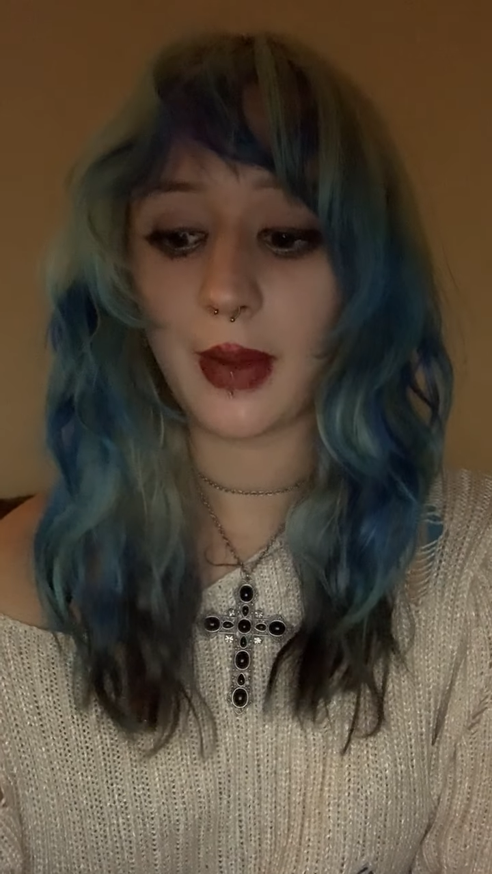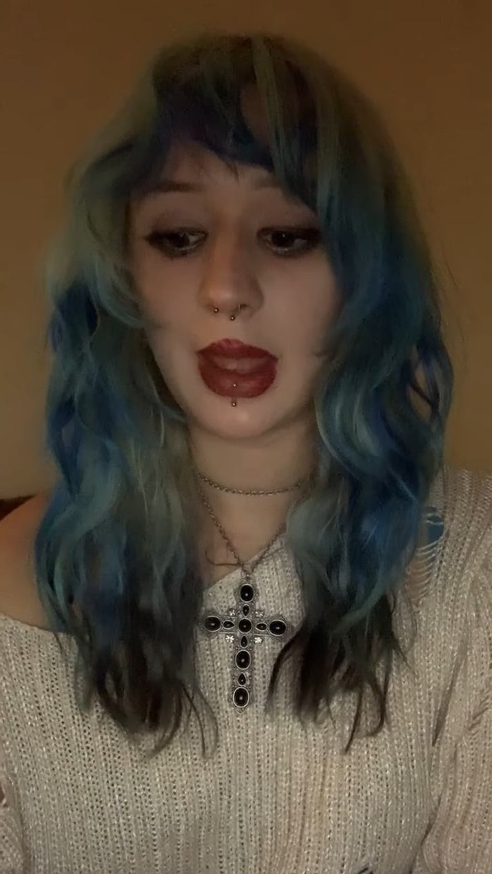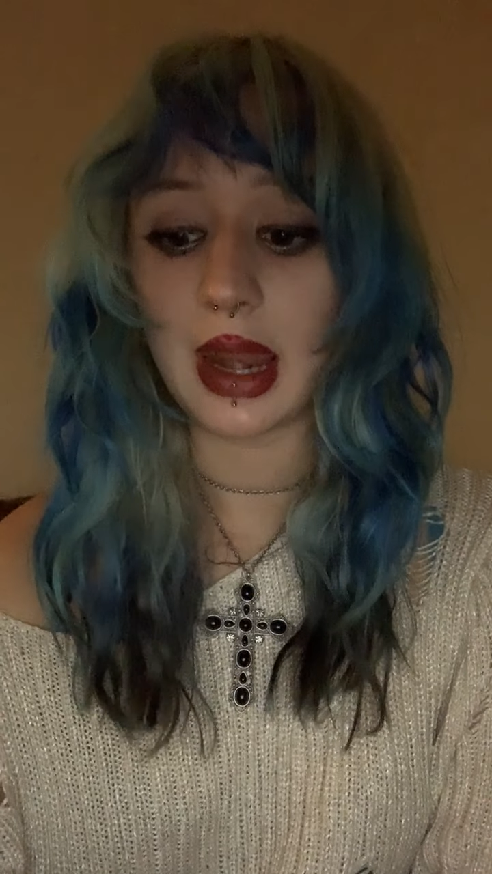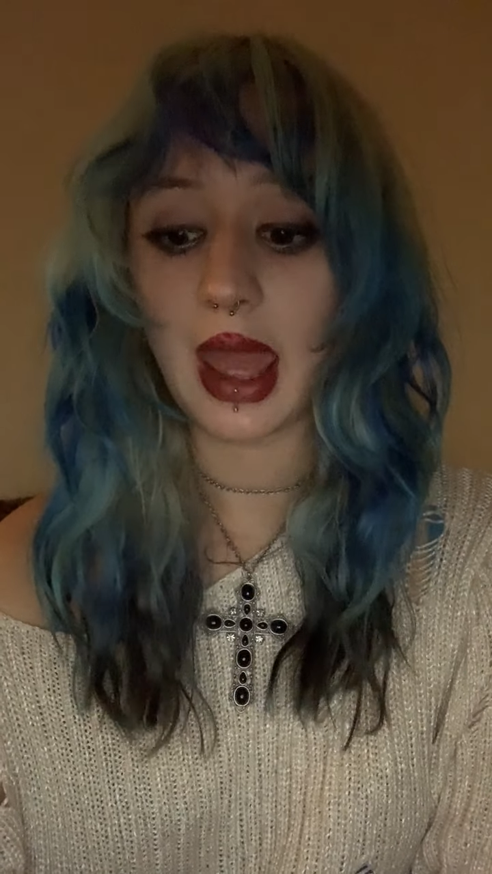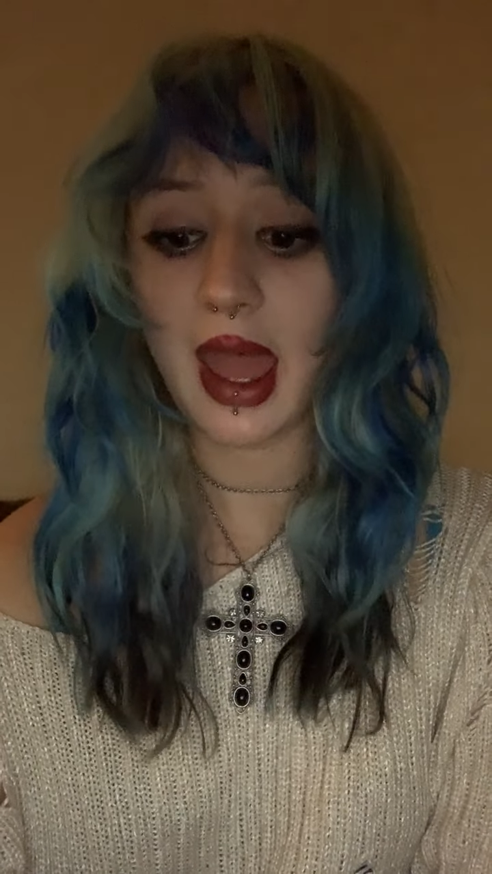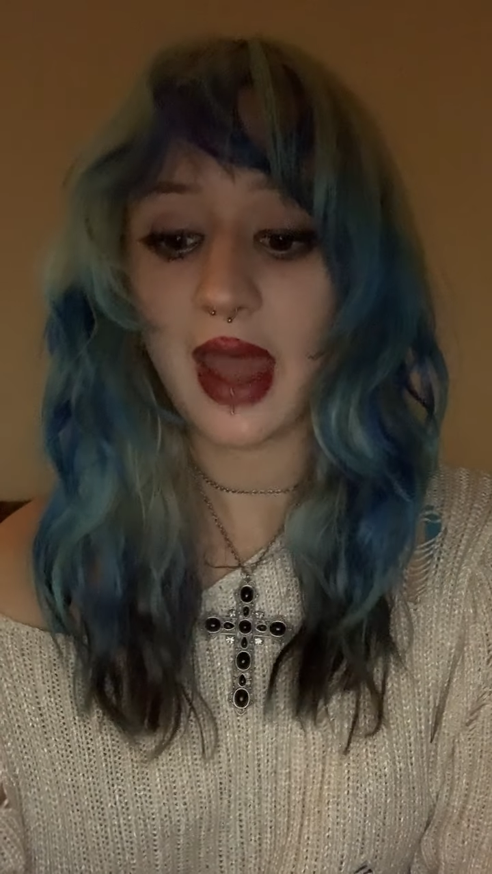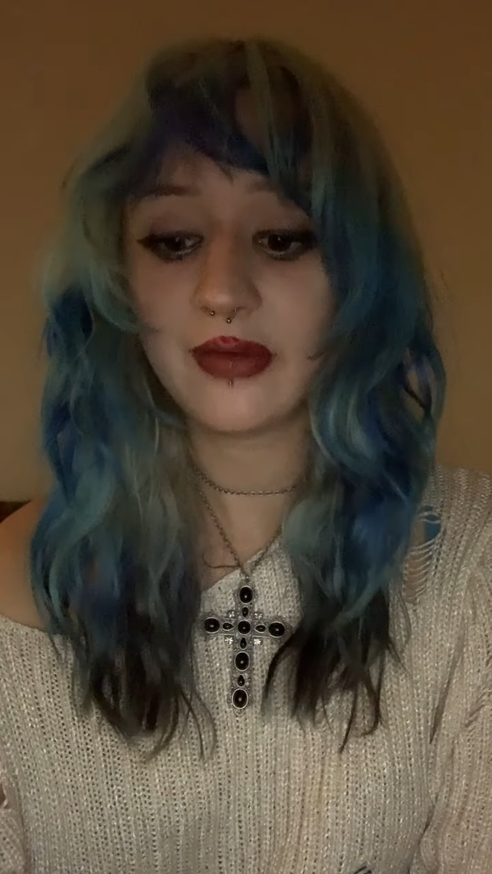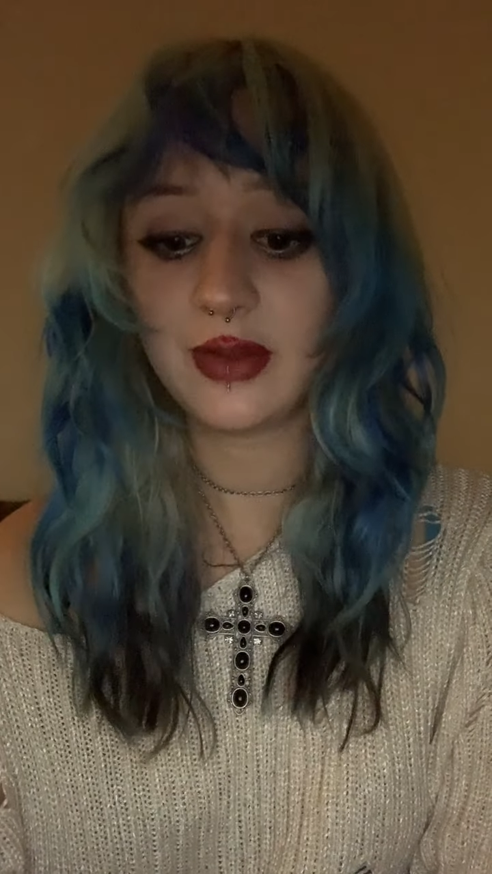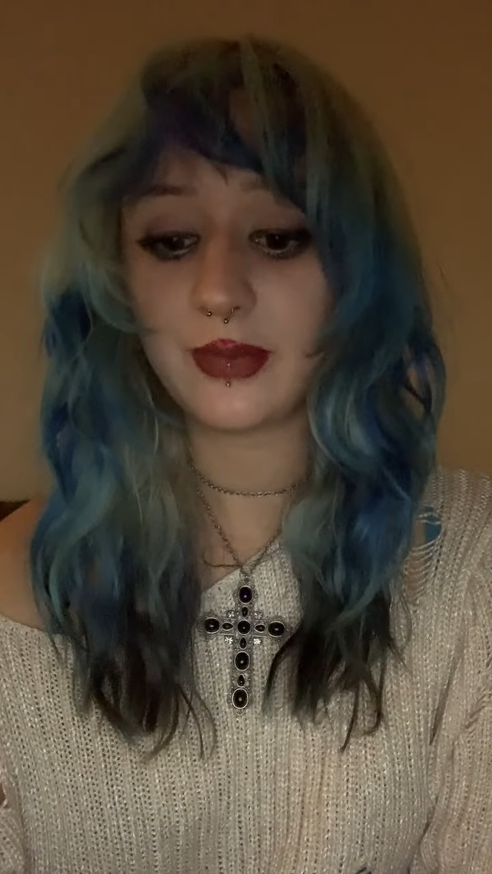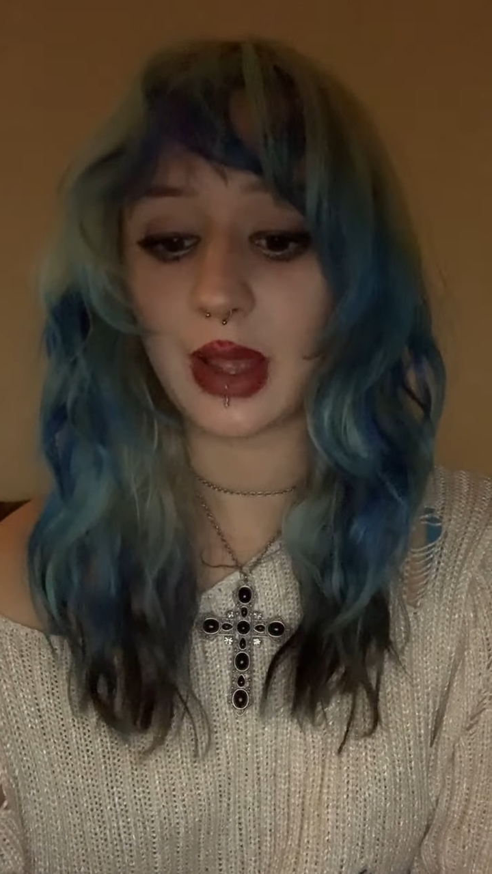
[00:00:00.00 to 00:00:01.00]
an
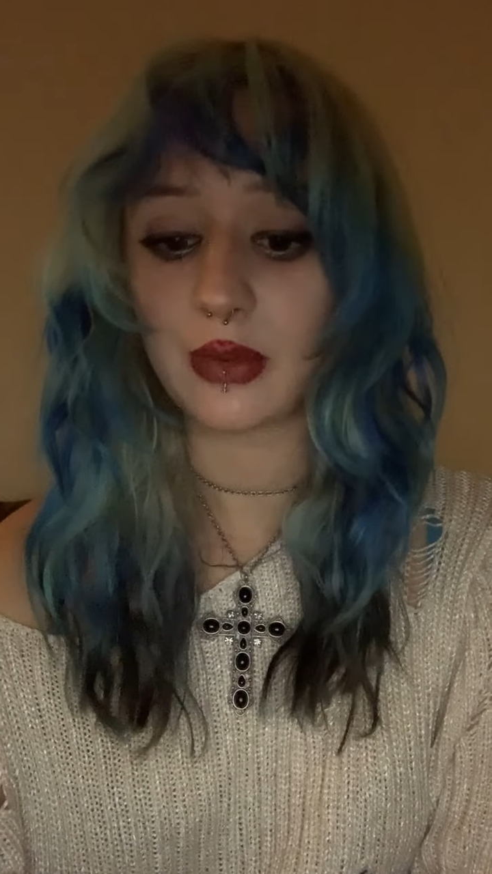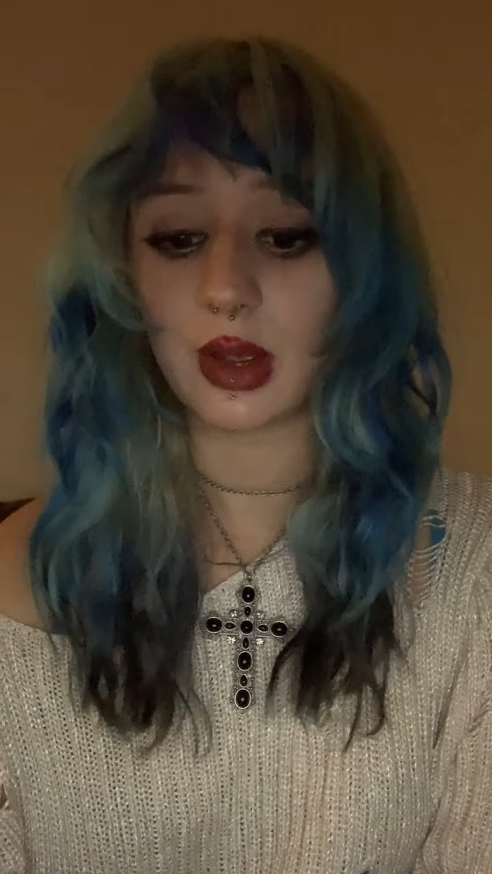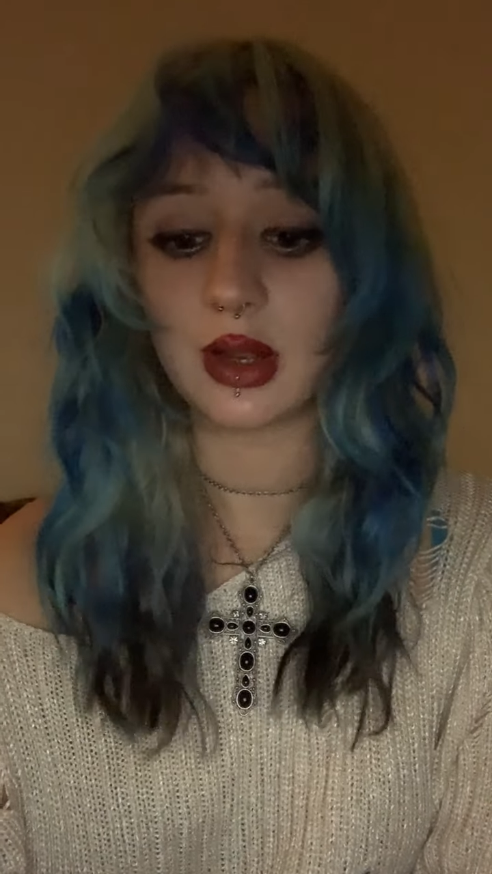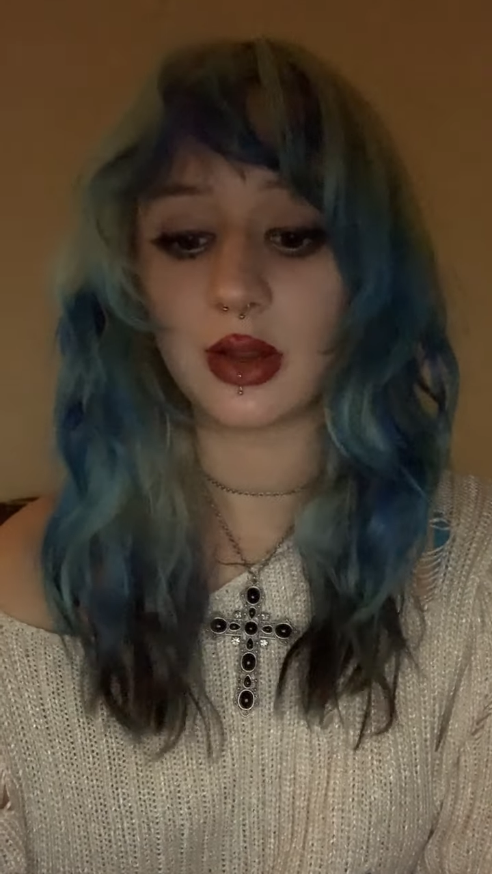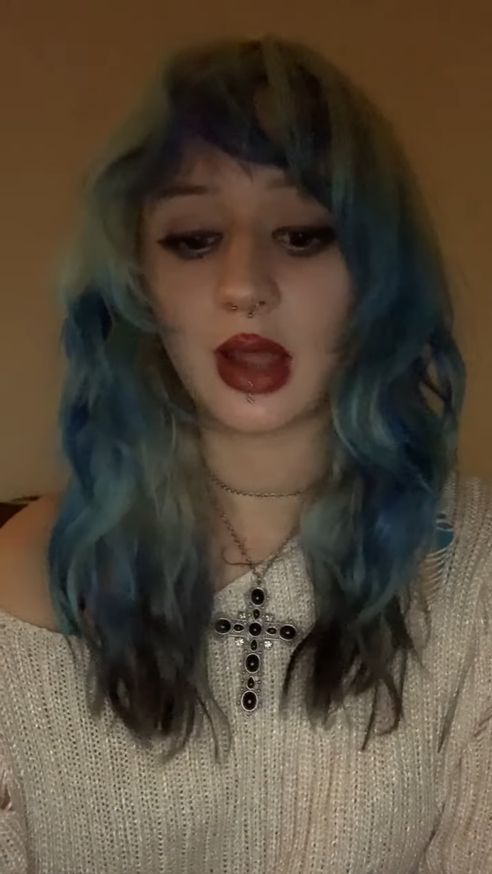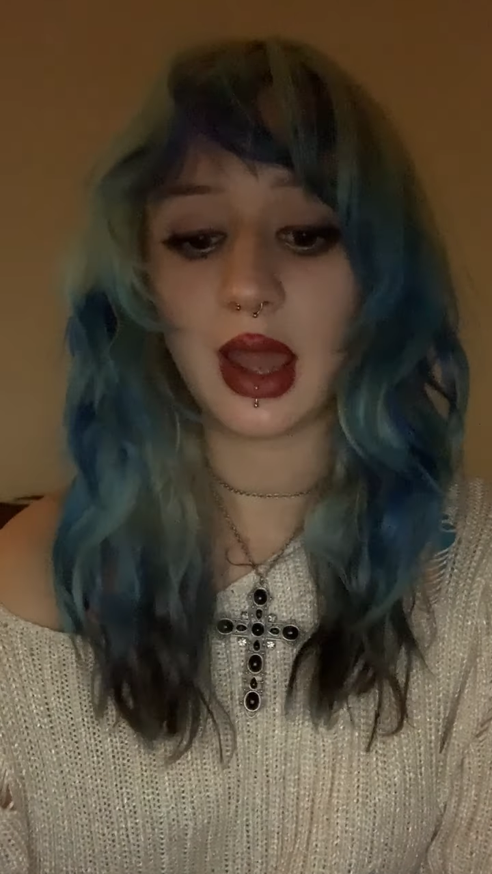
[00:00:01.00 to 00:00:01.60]
avid bike rider.